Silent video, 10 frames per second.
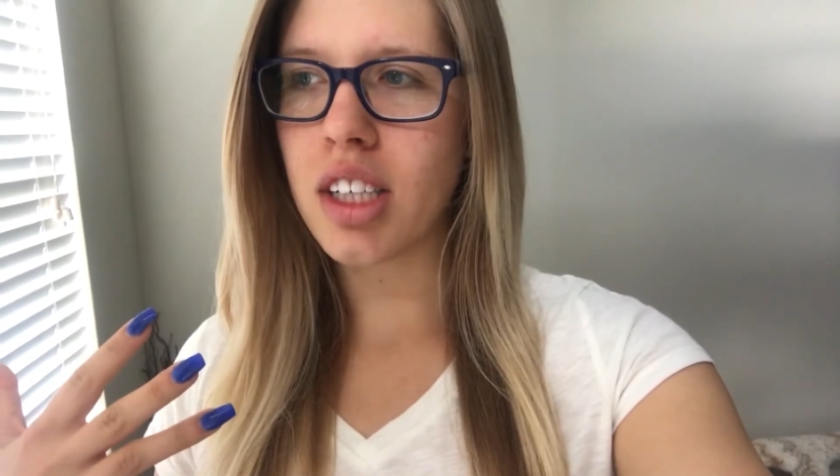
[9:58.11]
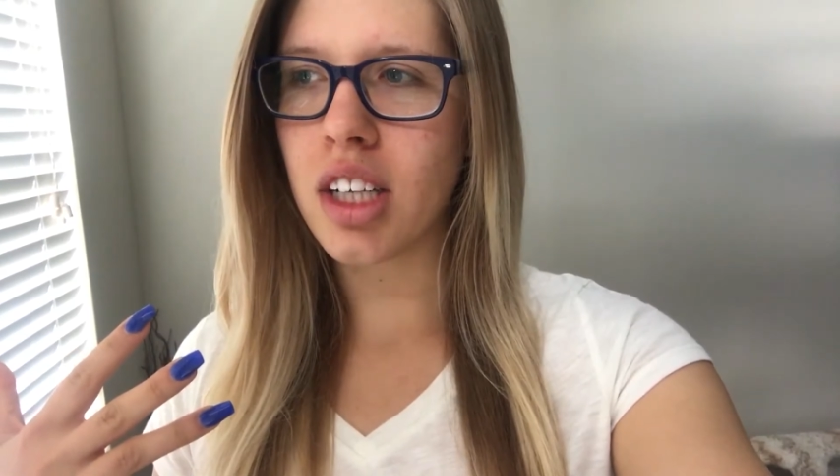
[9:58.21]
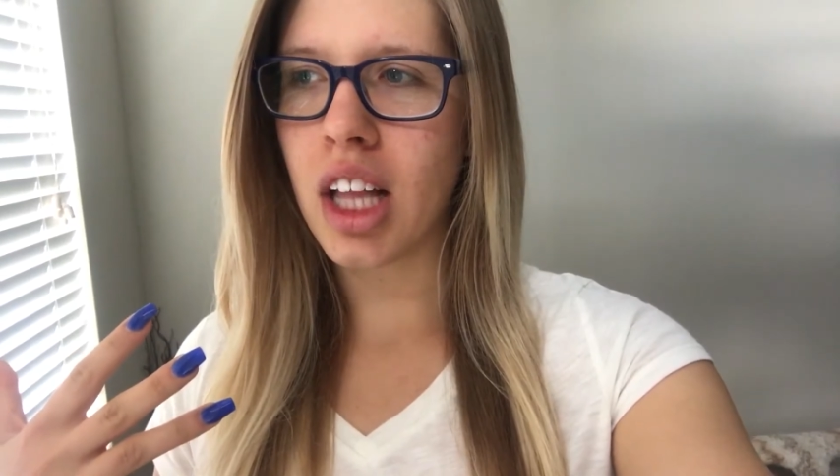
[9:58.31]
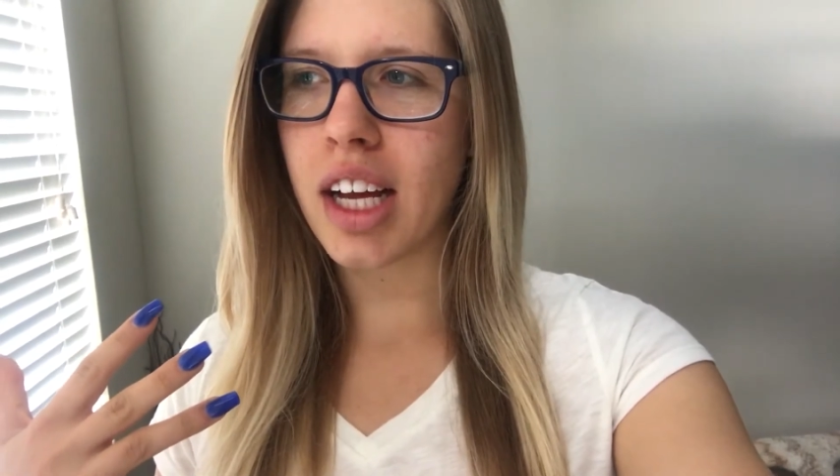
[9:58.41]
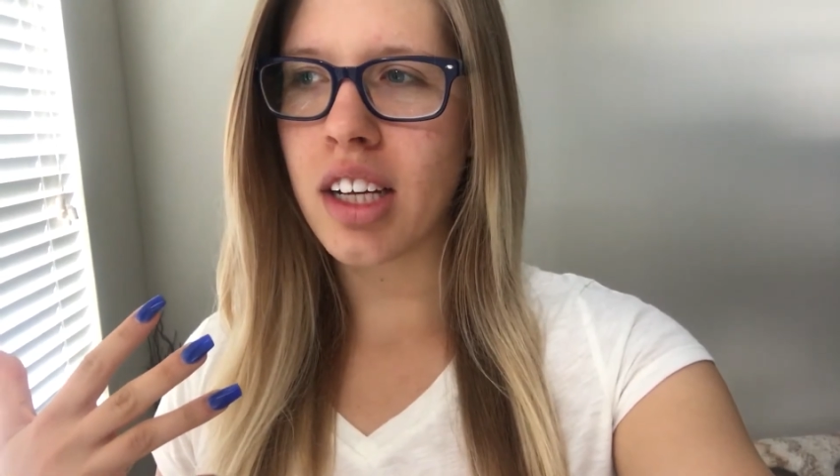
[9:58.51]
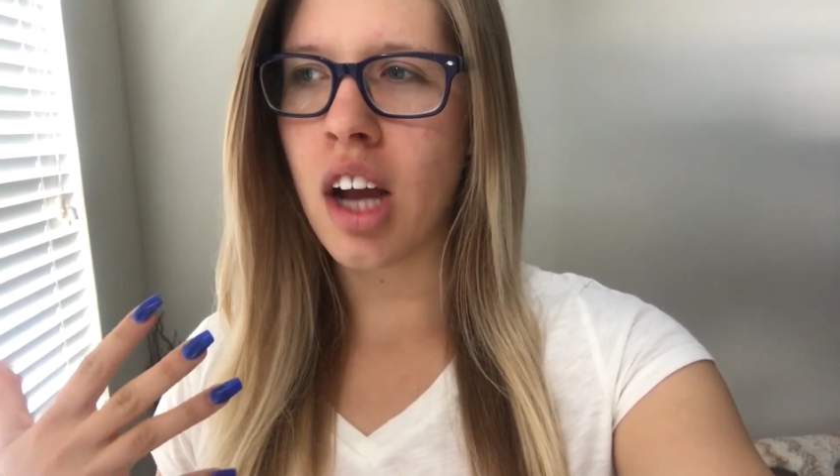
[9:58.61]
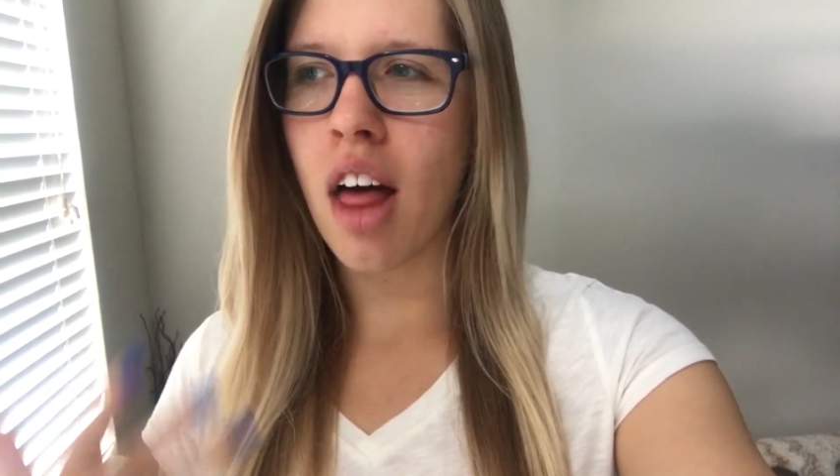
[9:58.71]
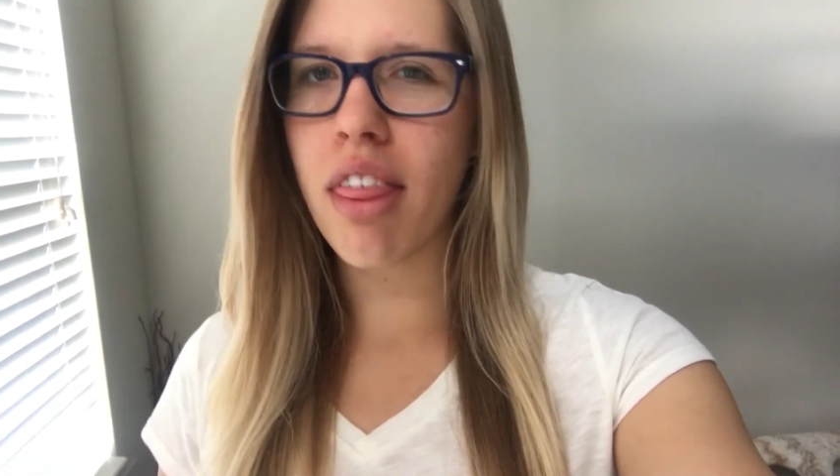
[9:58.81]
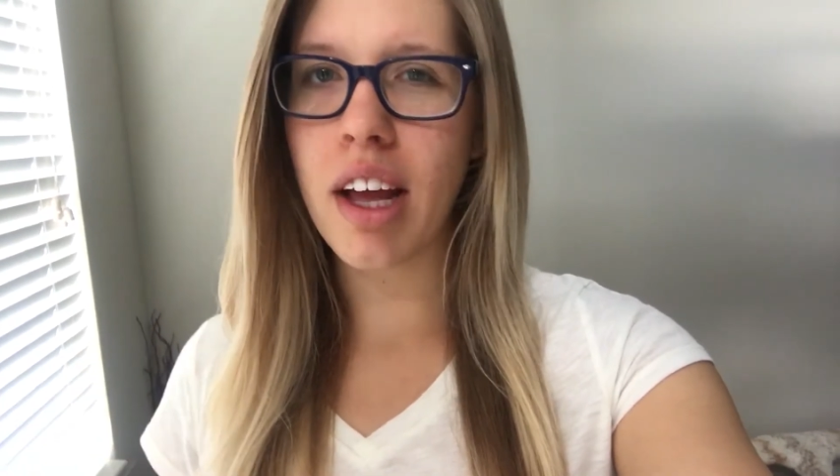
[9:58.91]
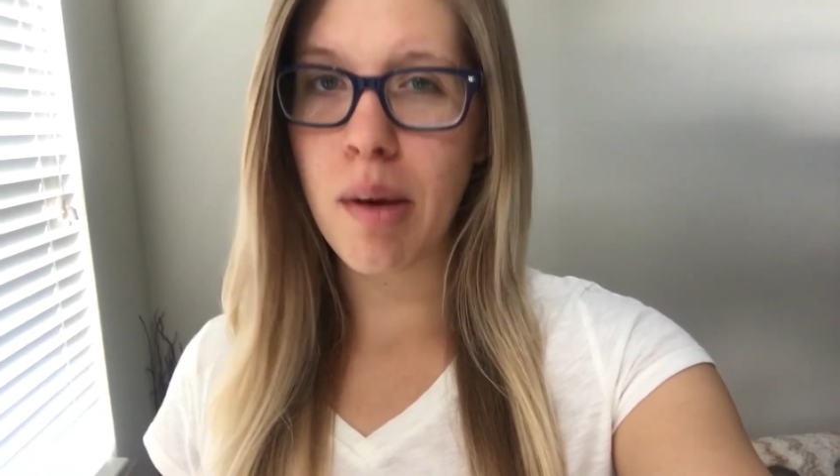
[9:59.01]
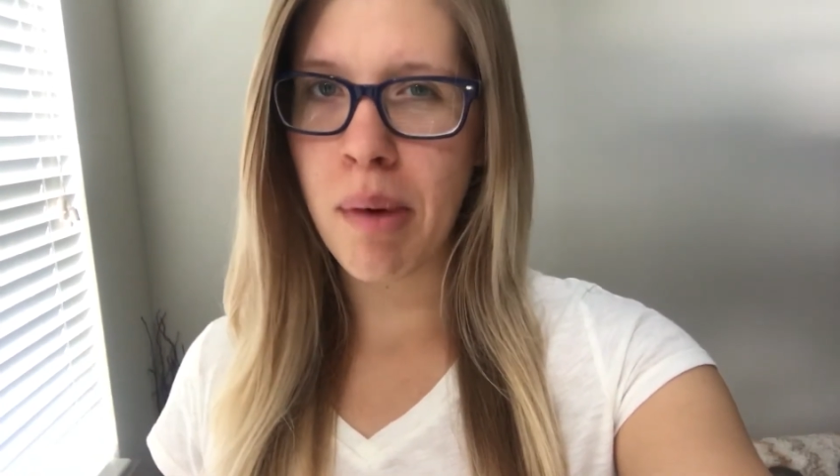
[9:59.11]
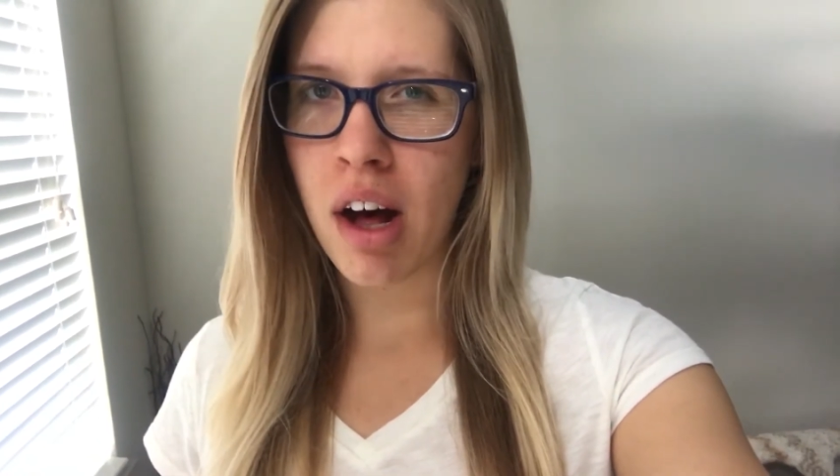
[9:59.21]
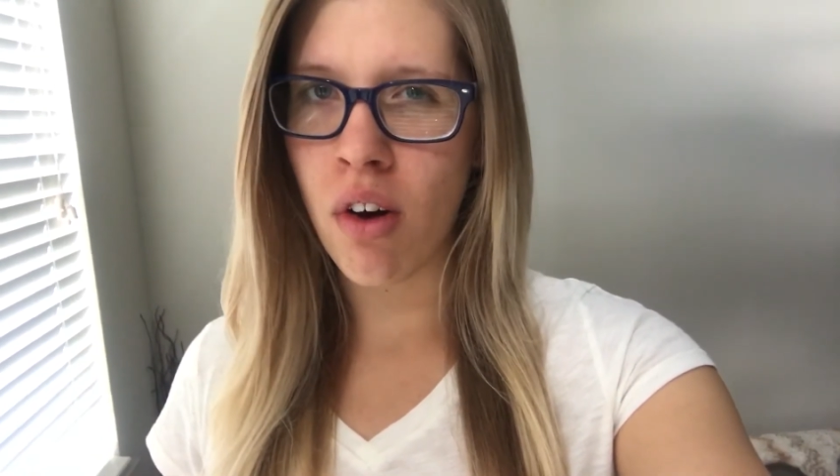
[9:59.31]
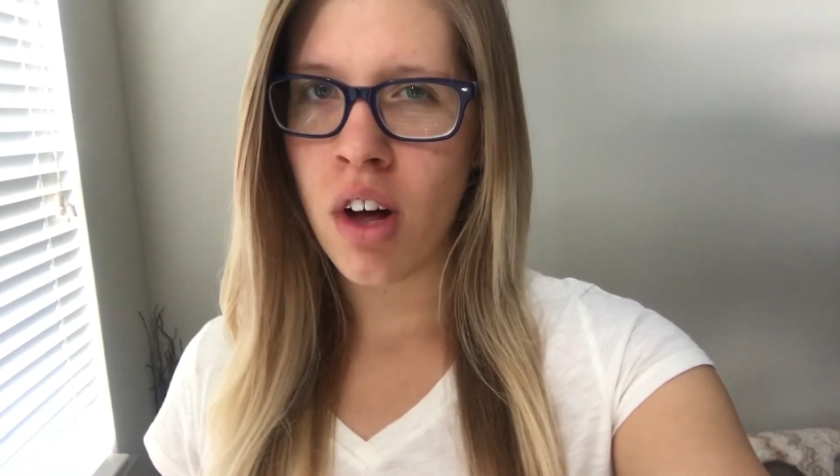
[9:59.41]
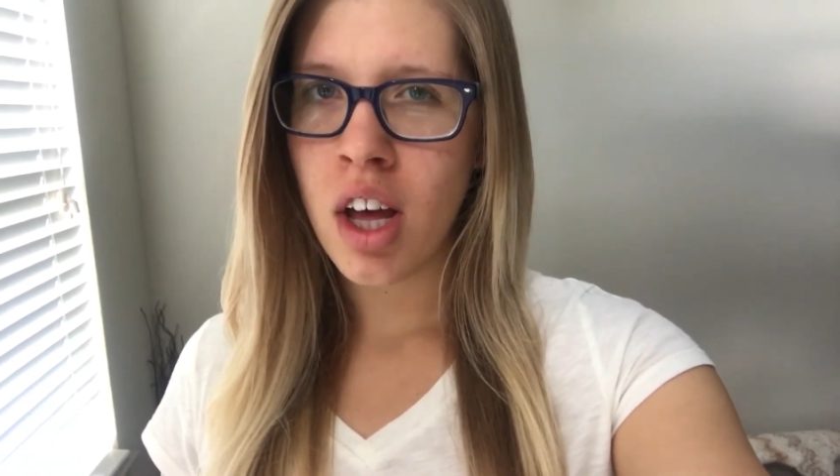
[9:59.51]
to like not think
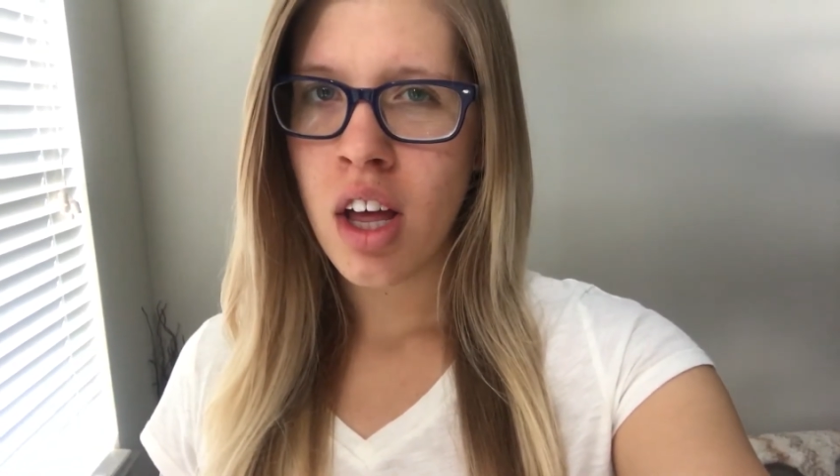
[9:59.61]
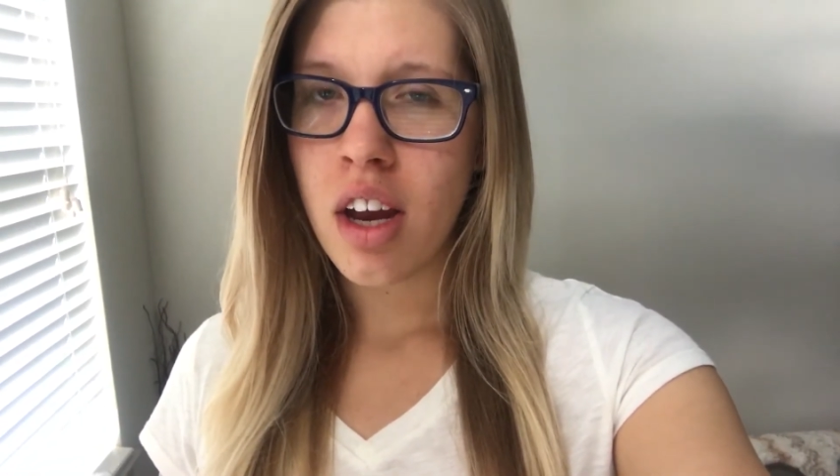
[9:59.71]
about